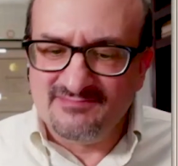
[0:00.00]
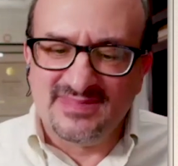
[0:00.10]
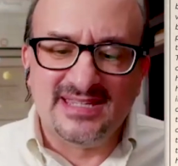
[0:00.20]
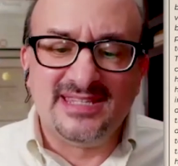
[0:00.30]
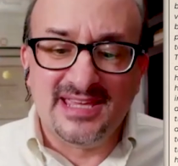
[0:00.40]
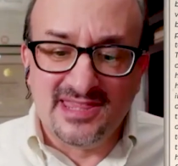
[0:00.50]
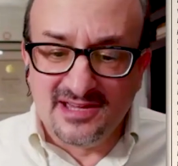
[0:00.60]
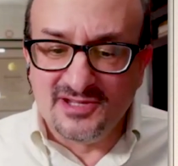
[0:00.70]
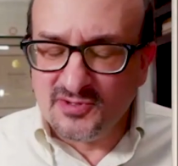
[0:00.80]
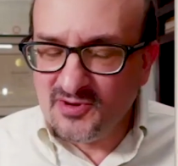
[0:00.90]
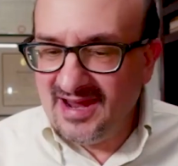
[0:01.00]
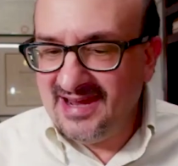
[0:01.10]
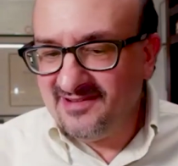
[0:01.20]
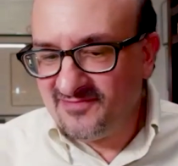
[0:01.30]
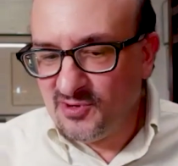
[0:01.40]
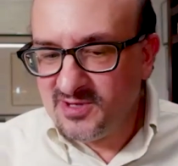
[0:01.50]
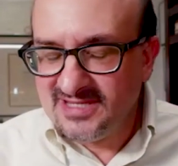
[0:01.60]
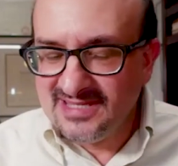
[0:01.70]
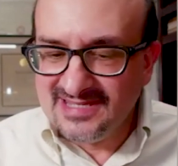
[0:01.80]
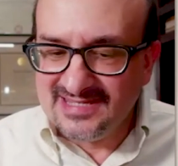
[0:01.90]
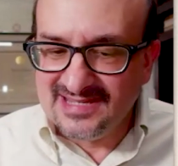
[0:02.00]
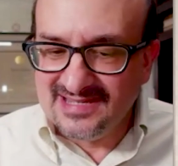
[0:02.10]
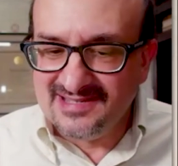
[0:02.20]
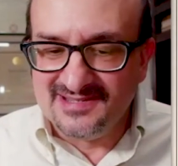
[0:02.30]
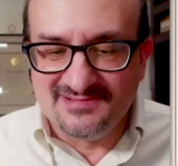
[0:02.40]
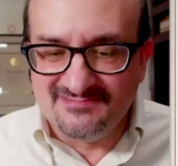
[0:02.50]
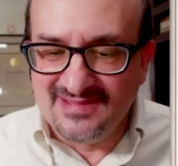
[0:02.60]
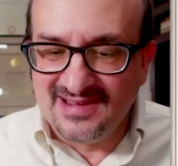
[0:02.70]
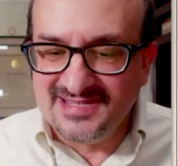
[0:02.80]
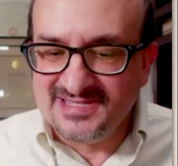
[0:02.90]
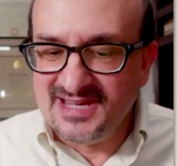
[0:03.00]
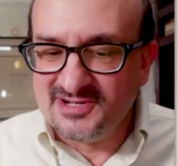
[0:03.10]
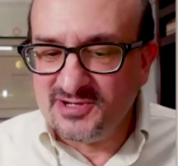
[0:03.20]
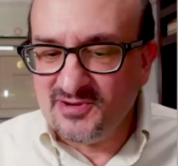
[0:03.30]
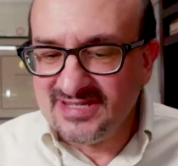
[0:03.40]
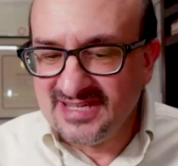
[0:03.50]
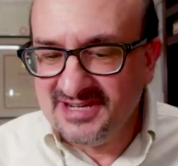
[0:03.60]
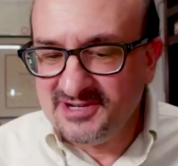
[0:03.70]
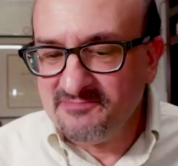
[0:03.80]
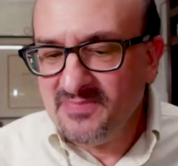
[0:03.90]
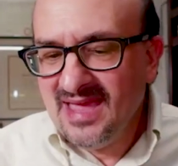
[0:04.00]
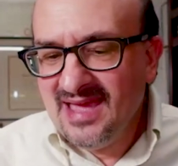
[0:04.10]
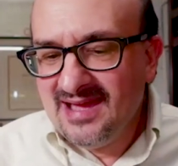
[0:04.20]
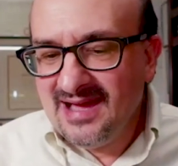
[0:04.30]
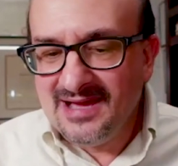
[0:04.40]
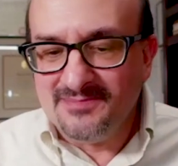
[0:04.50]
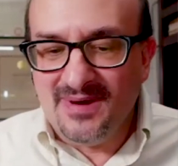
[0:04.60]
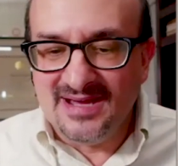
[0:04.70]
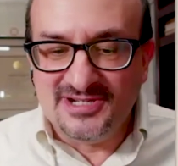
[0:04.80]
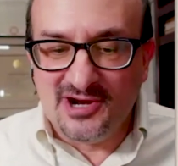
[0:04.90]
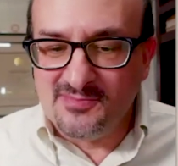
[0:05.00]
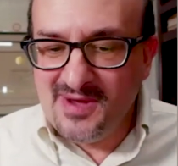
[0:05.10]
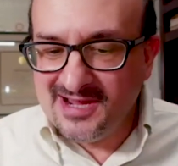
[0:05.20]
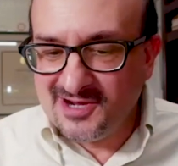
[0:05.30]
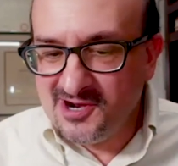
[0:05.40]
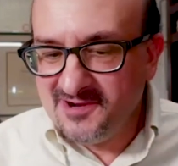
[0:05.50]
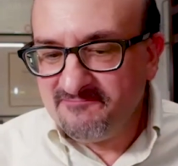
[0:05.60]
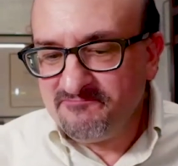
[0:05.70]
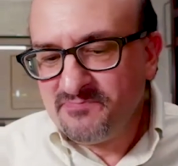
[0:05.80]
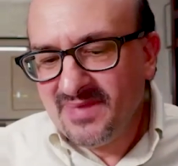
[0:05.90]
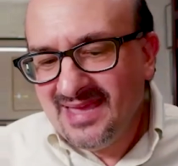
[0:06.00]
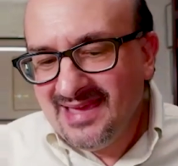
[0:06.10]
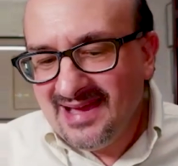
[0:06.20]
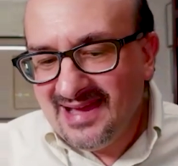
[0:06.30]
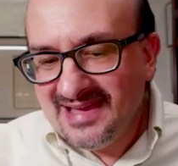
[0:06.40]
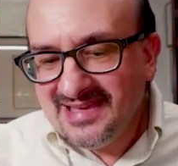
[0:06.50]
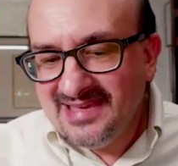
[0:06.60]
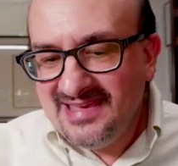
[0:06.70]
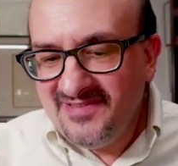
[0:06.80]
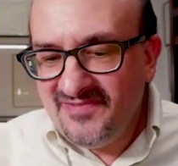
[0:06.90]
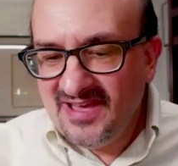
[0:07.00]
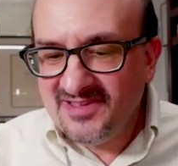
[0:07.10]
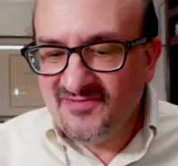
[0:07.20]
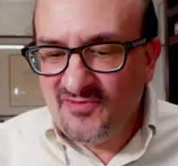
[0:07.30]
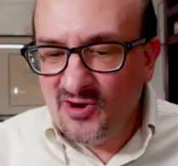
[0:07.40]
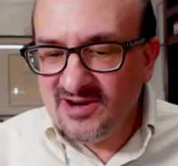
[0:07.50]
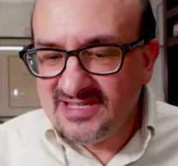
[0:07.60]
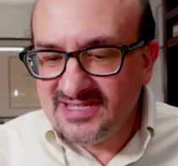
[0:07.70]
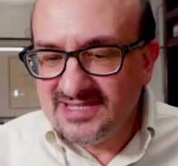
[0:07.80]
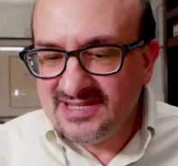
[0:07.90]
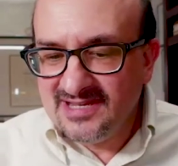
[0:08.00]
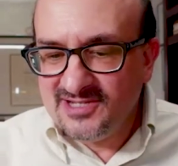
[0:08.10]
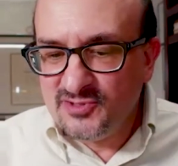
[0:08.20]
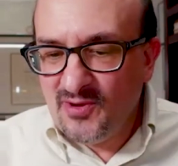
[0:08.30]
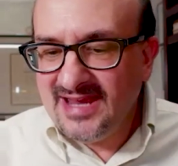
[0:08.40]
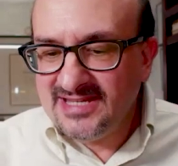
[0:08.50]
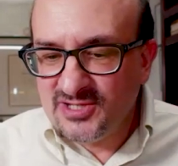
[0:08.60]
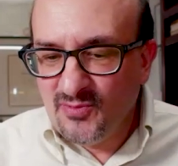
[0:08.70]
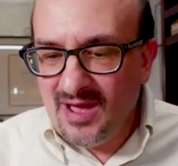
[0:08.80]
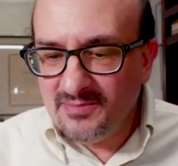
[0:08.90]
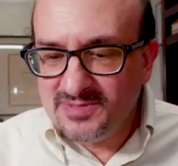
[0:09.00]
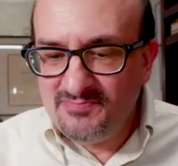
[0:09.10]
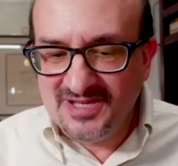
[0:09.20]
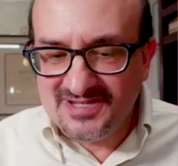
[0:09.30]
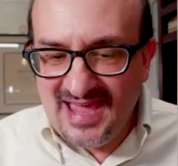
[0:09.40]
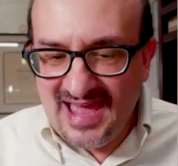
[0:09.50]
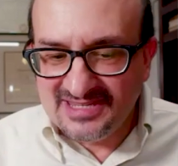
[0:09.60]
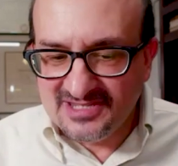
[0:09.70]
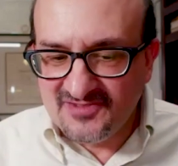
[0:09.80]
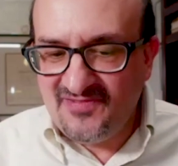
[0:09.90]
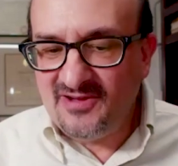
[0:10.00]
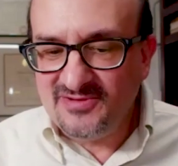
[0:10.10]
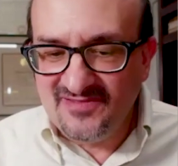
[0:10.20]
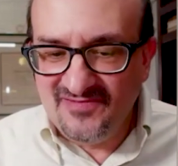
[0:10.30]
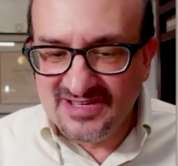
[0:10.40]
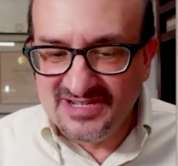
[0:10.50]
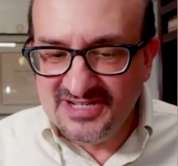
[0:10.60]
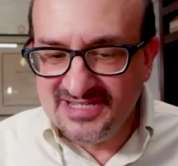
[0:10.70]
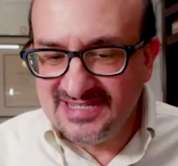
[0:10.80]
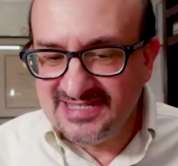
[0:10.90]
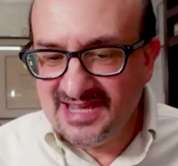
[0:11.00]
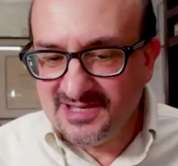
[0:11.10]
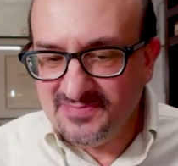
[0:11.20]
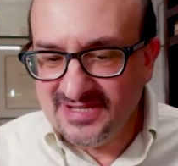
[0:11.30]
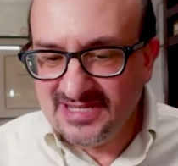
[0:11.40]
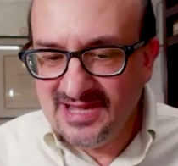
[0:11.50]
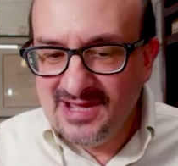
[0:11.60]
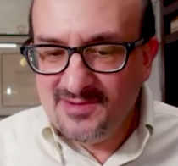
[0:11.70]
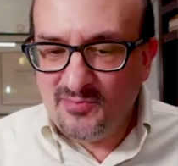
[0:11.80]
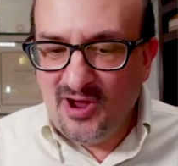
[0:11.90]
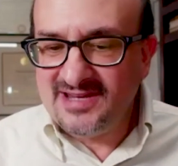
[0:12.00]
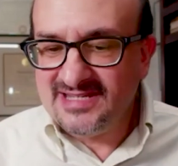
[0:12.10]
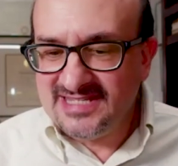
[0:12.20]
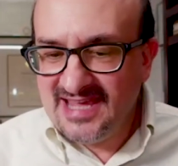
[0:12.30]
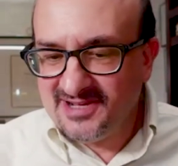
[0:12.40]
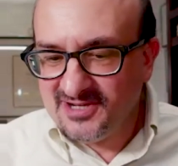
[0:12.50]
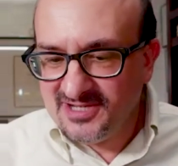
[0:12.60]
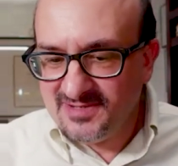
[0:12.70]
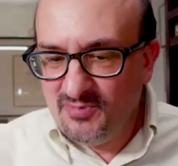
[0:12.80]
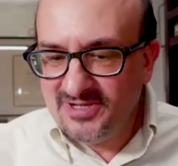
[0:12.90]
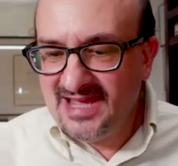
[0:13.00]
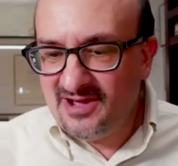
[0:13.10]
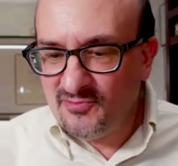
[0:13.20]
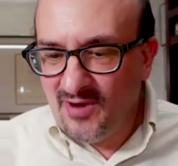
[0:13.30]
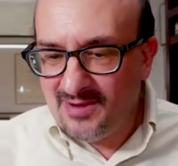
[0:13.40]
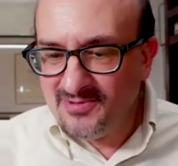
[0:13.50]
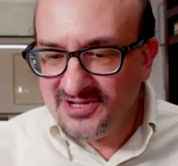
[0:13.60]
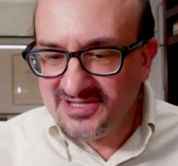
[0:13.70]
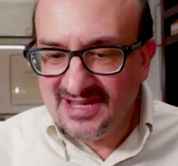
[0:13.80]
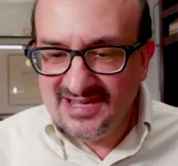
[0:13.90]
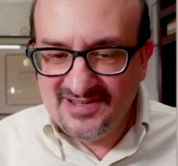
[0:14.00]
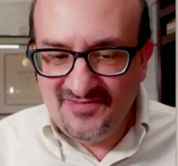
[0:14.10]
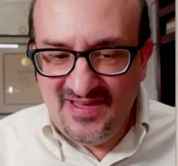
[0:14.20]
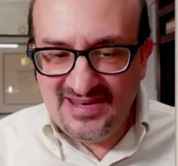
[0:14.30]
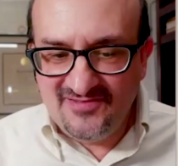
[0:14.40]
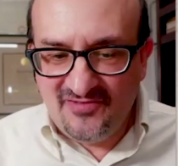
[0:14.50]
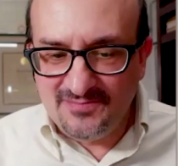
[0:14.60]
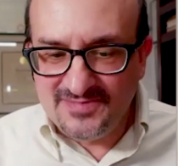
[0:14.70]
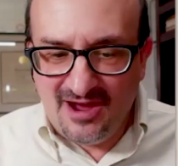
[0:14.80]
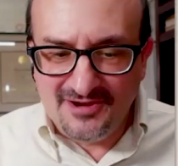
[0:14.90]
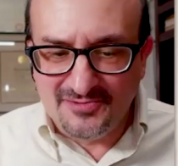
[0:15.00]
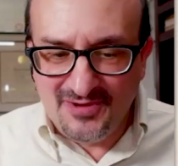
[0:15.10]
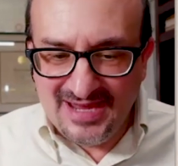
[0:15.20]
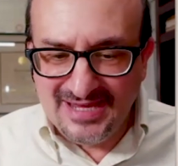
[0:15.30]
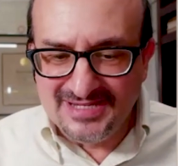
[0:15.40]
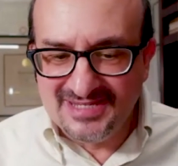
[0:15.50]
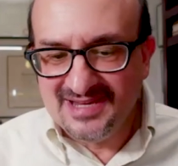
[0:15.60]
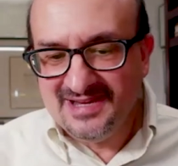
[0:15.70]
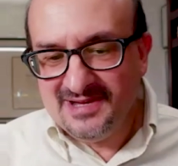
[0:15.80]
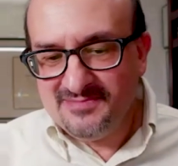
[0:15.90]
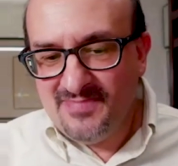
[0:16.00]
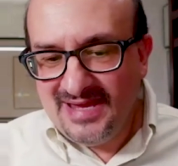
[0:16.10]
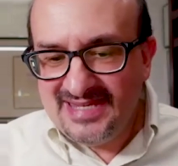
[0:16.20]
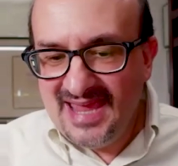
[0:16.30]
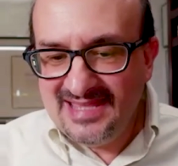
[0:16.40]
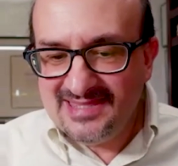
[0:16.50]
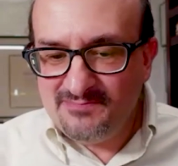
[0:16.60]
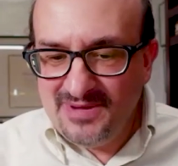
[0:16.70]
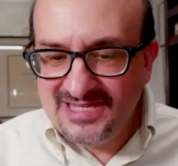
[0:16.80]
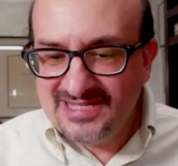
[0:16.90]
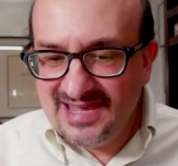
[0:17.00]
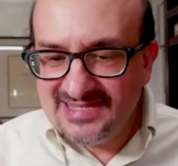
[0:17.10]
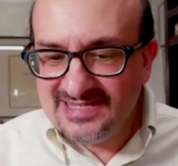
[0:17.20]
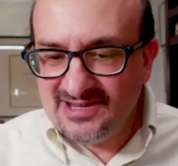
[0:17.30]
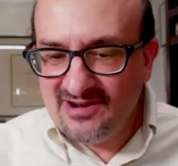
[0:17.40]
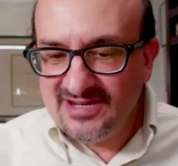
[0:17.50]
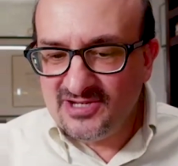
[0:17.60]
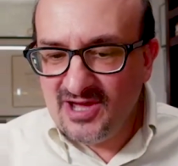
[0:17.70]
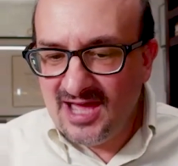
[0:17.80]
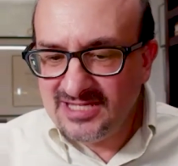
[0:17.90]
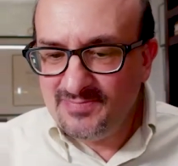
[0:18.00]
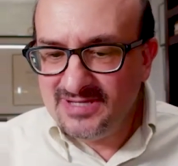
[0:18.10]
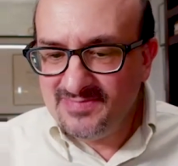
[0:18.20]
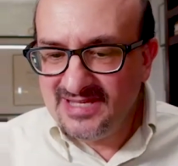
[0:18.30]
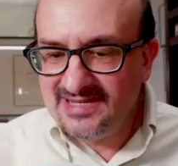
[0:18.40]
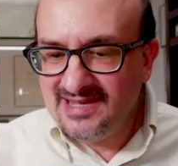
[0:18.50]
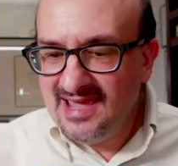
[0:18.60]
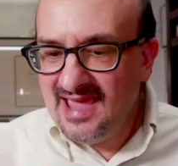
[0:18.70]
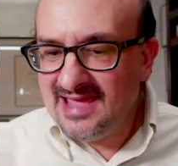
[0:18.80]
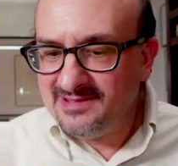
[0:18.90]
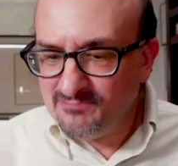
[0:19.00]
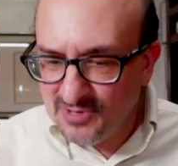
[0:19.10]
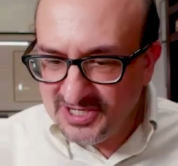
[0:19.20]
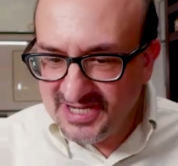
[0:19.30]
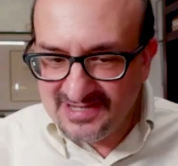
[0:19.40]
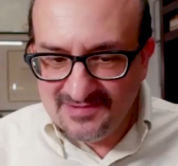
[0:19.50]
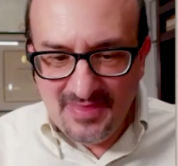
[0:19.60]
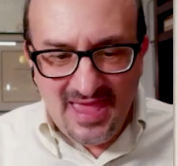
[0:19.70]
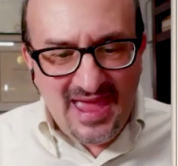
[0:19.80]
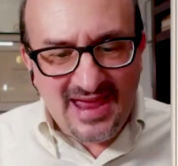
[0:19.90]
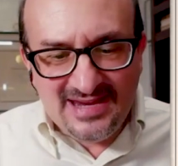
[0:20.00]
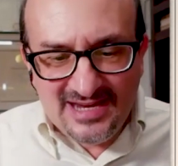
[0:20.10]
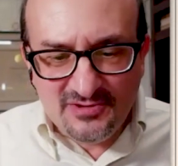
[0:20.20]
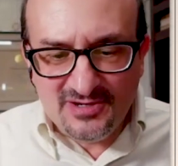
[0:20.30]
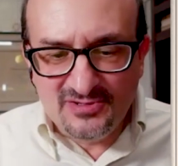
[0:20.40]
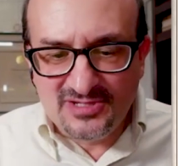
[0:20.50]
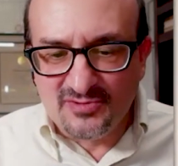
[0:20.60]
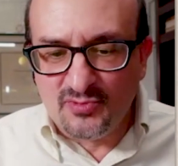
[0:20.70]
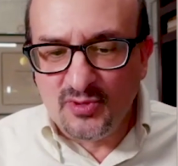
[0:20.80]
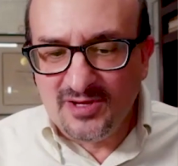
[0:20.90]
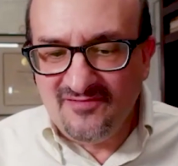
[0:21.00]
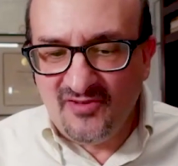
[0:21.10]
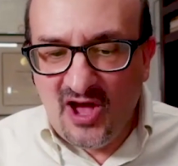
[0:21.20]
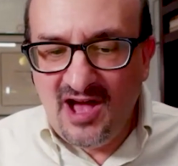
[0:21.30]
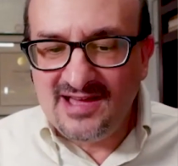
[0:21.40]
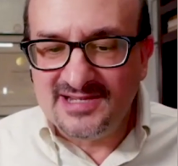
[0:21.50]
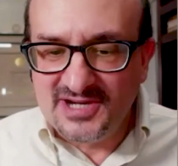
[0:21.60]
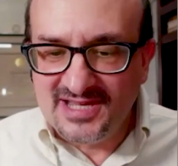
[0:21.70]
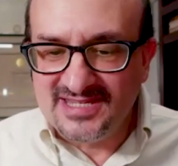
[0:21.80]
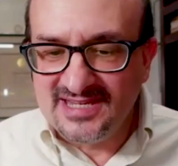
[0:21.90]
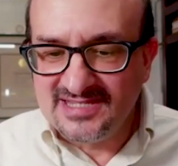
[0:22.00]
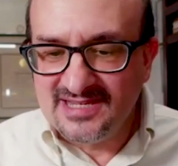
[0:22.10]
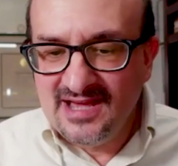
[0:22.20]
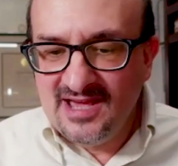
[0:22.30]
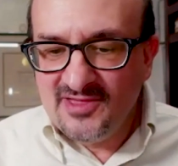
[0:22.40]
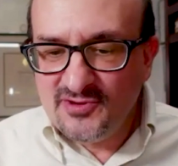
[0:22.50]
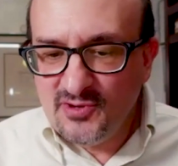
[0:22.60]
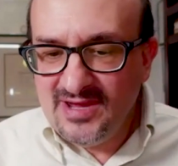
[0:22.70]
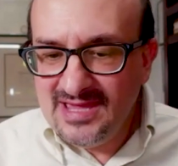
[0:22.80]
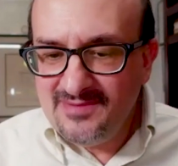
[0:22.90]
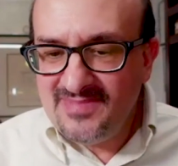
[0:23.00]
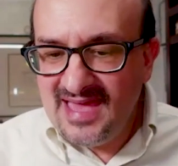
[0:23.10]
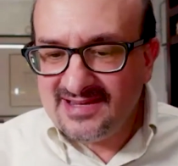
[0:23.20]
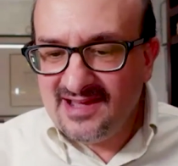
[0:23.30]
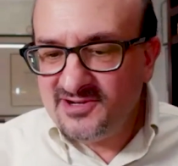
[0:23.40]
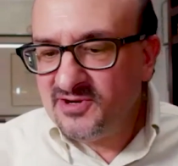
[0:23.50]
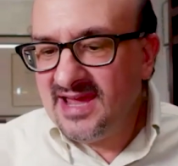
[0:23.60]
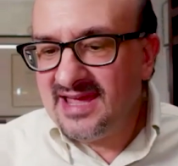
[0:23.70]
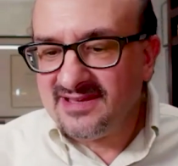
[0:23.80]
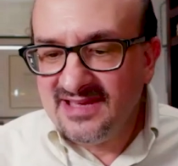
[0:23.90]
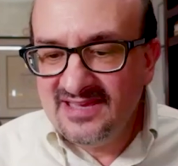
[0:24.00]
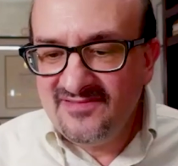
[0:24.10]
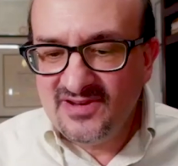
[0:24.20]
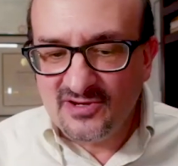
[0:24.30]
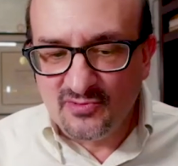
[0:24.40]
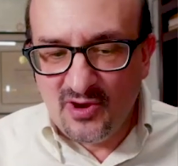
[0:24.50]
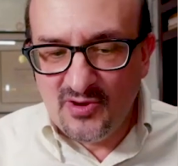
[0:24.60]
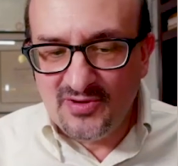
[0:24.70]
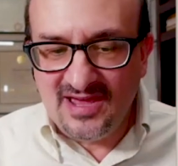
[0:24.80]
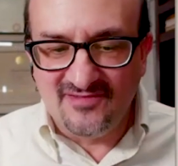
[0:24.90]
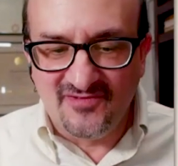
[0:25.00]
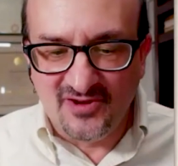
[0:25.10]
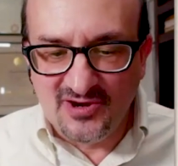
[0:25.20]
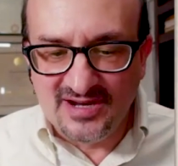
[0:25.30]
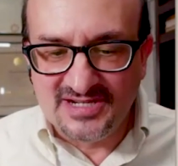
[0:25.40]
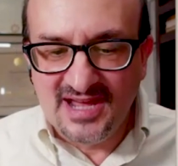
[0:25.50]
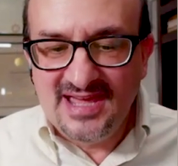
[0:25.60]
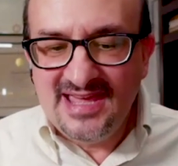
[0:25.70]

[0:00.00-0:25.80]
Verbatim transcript: They say the Ukraine, of course, in this uh, 19th century translation uh, by Jeremiah Curtin. Uh, he felled forests, drained swamps, built castles, founded villages and settlements, brought in settlers, put down robbers, defended from Tartar raids, maintained the peace necessary to husbandman and merchant, and introduced the rule of law and justice. Through him, that country had lived, grown, and flourished.